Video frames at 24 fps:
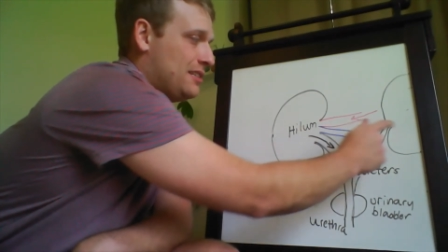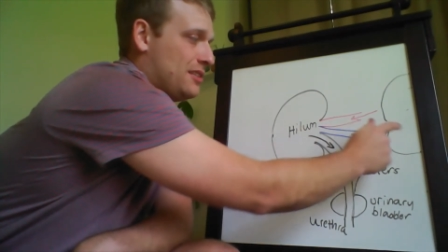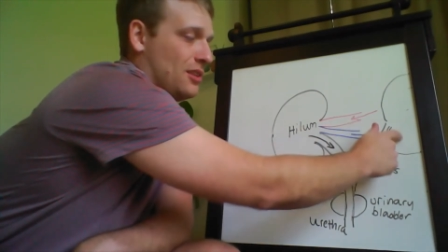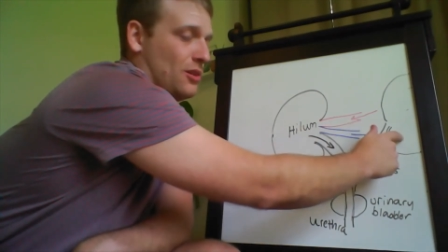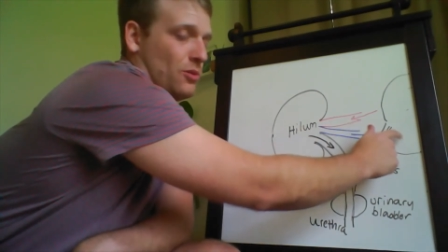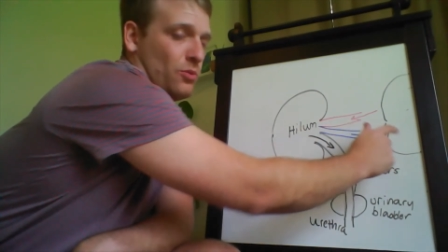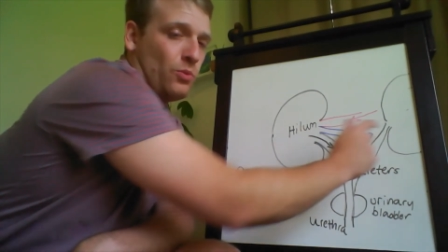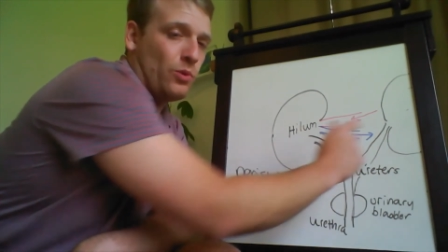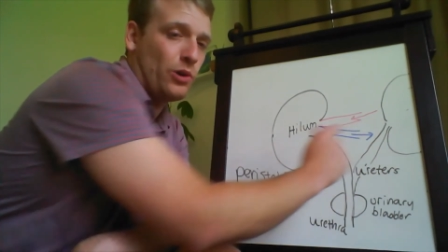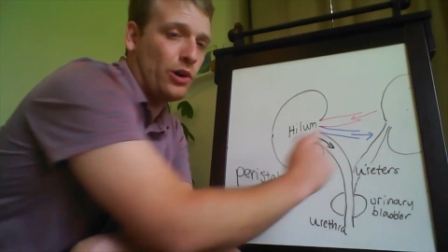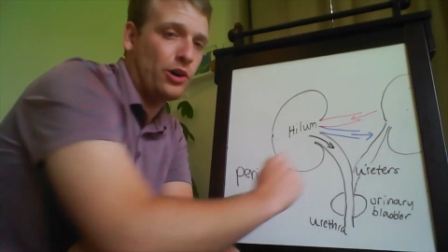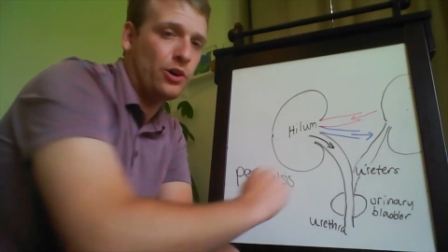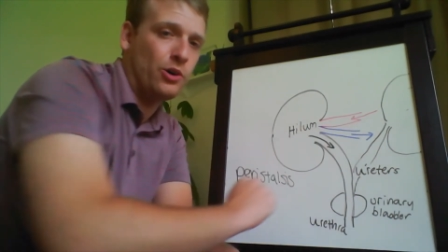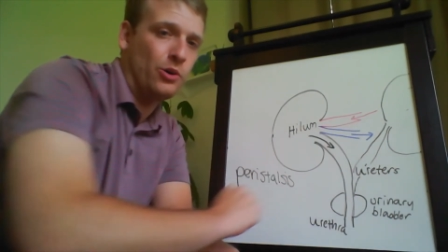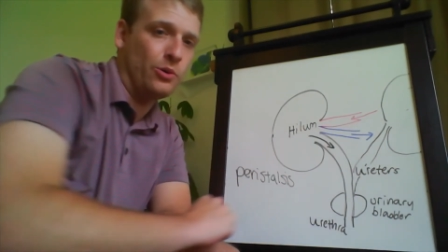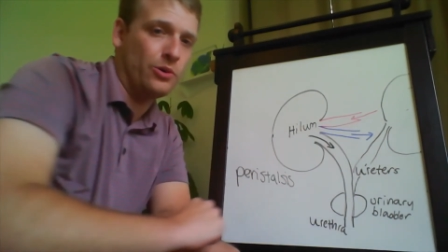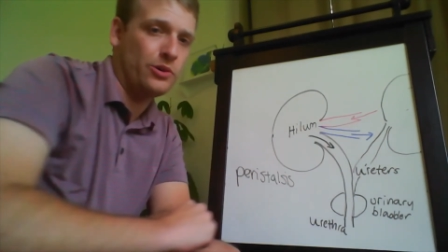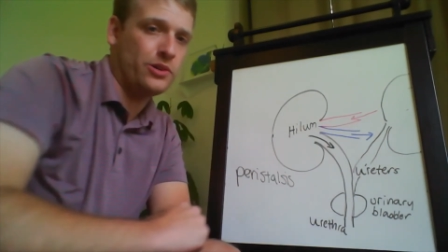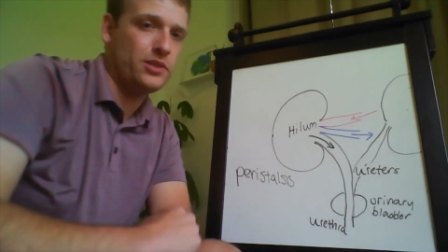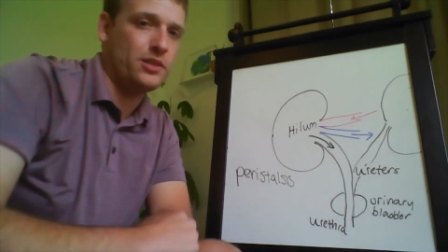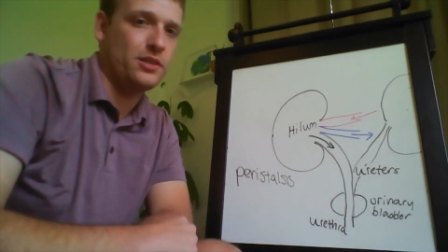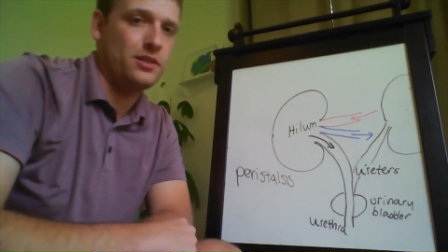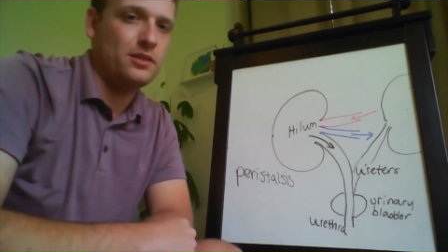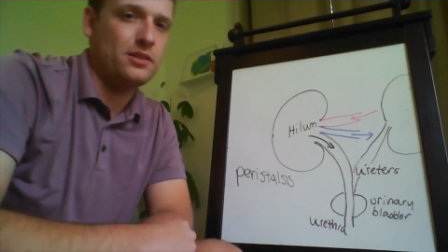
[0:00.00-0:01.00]
the
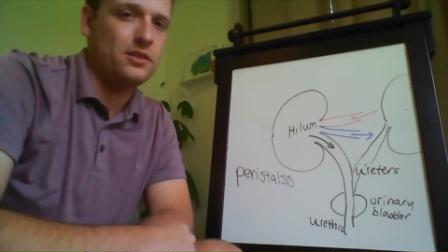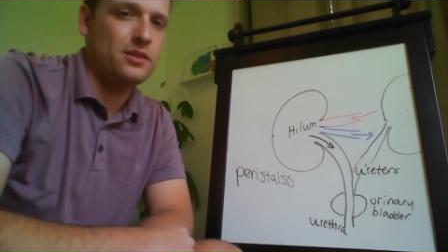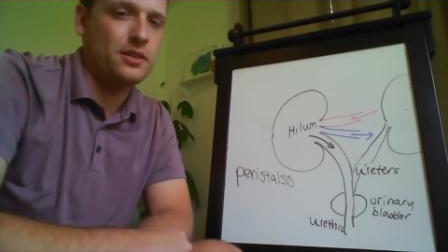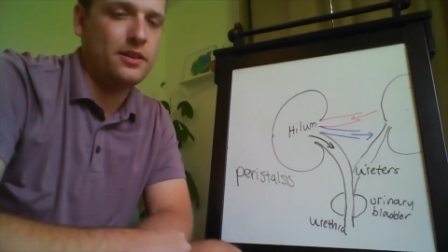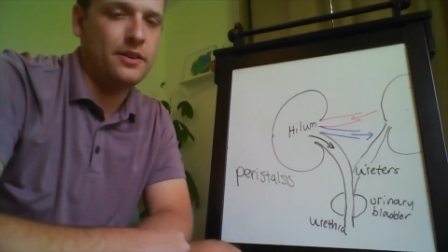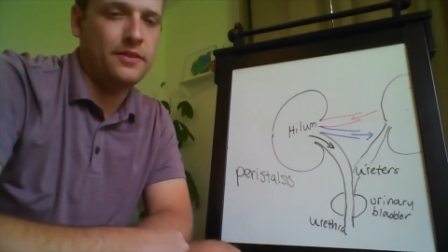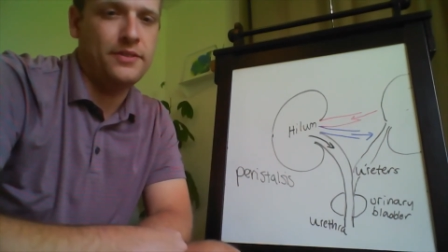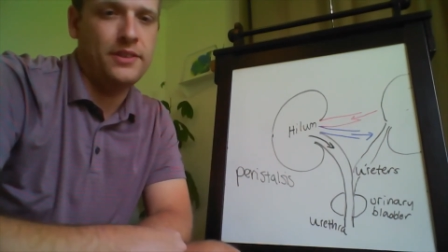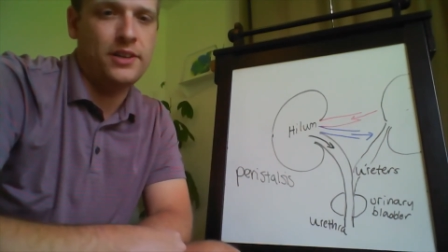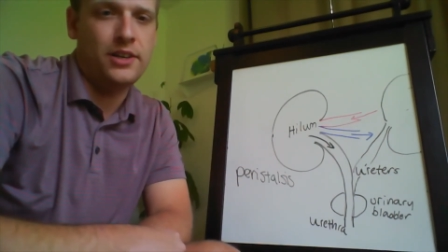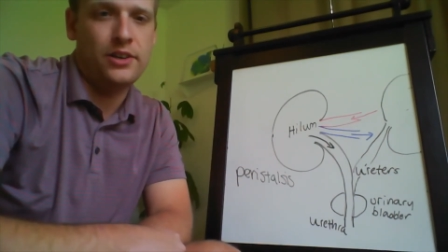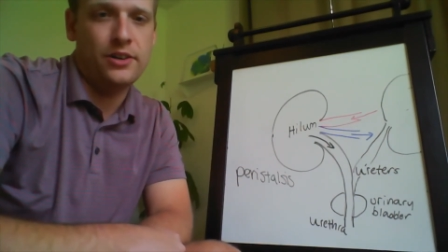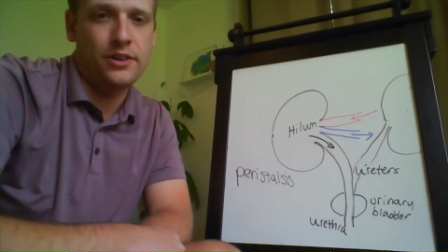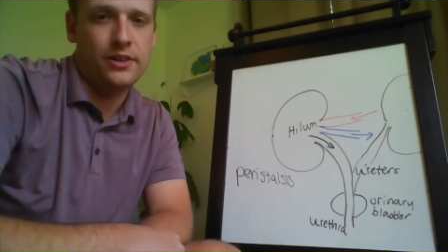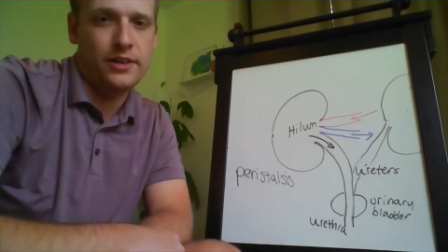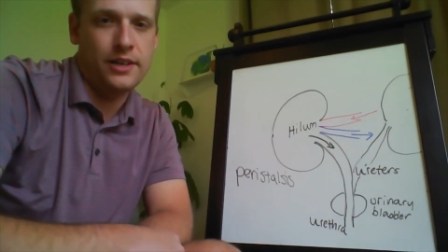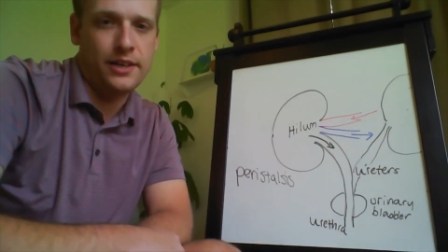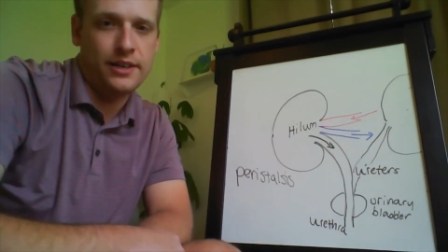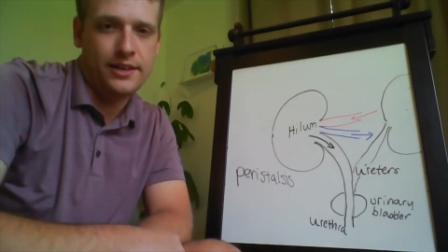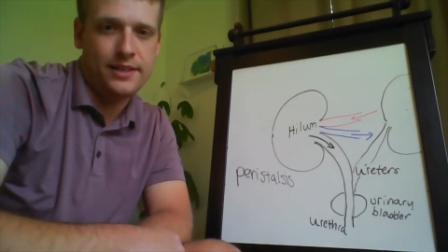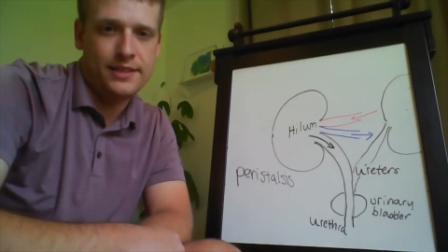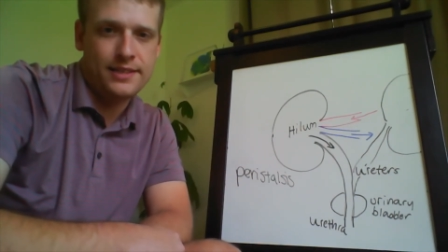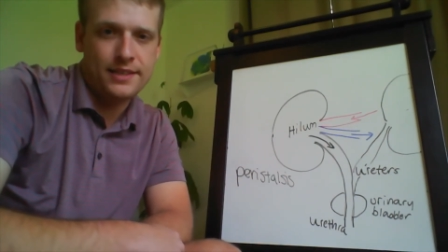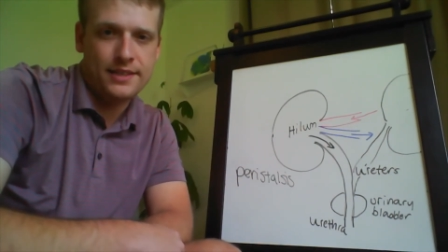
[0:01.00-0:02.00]
workhorses of the
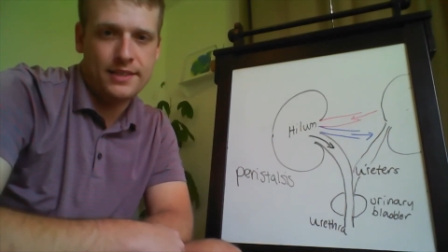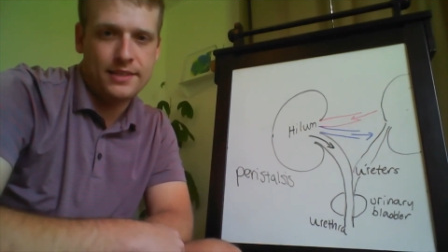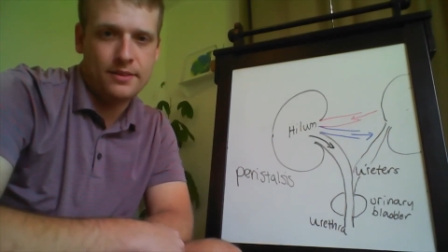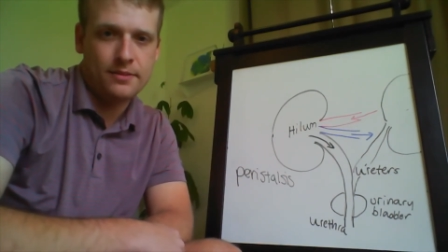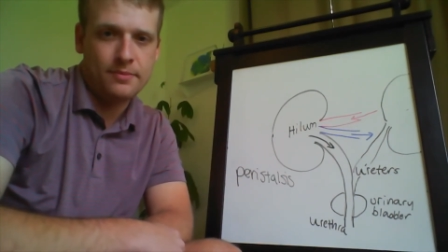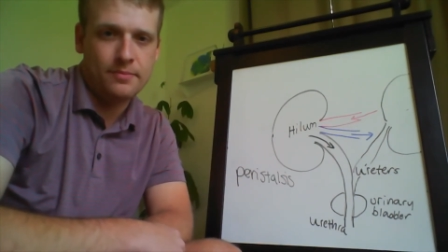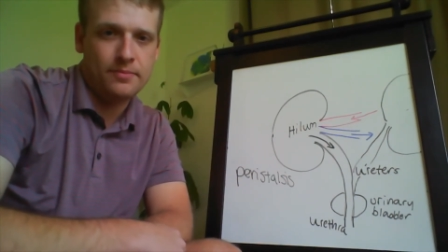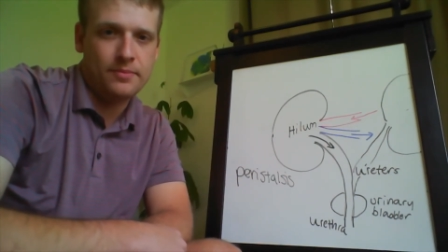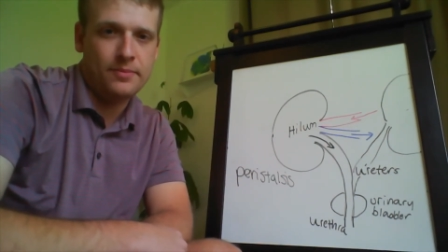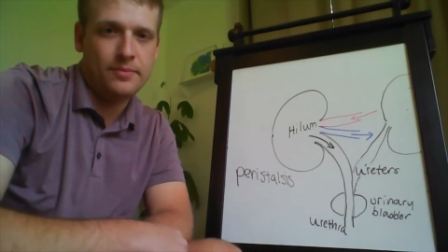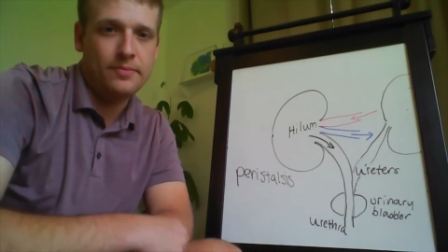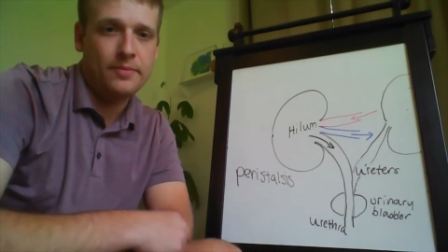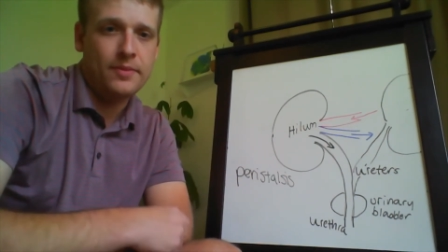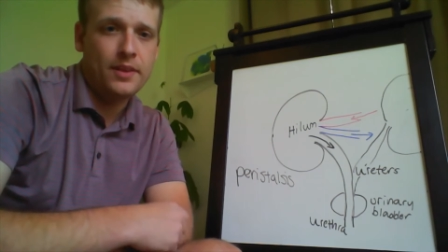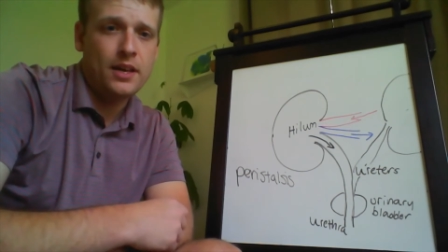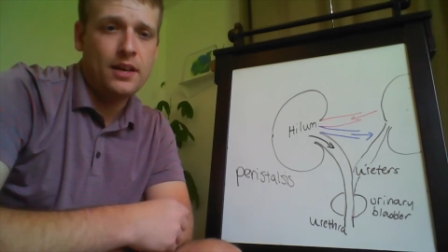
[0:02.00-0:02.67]
urinary system